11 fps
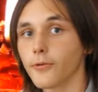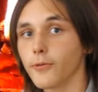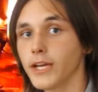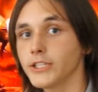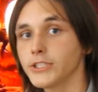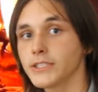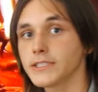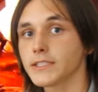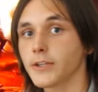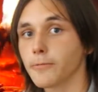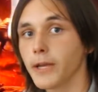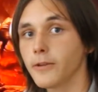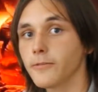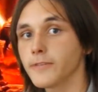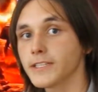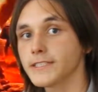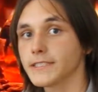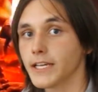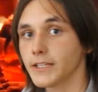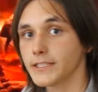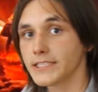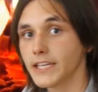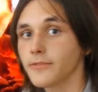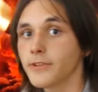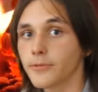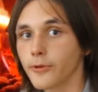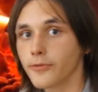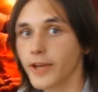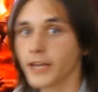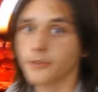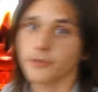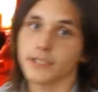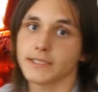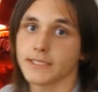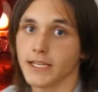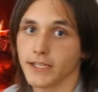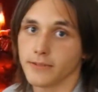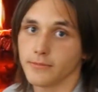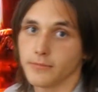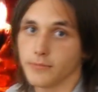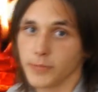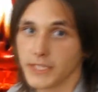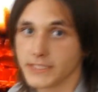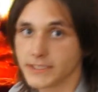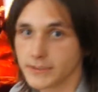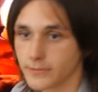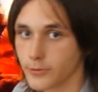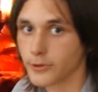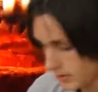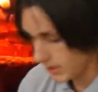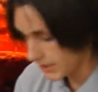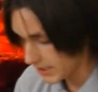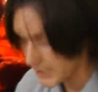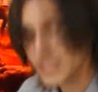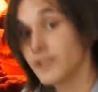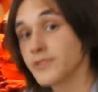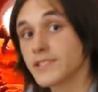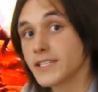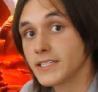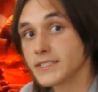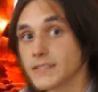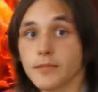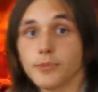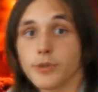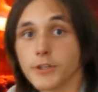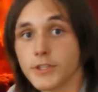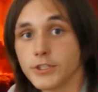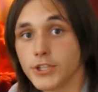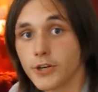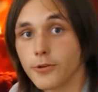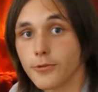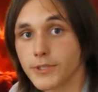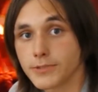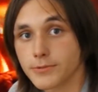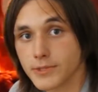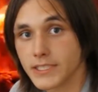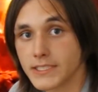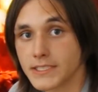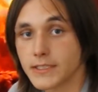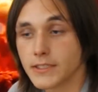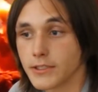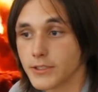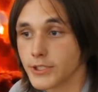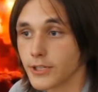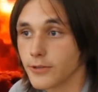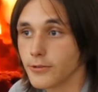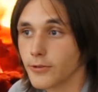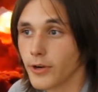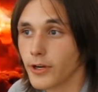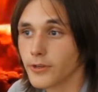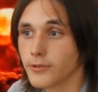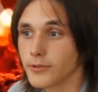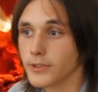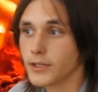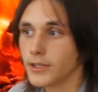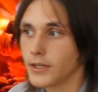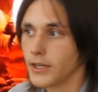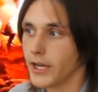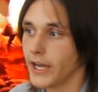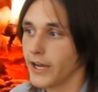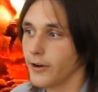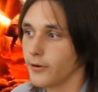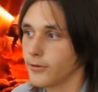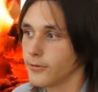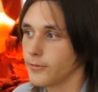wages, their benefits, and the safety of their factories and places of work. In 1906, the book The Jungle was released. The Jungle chronicled how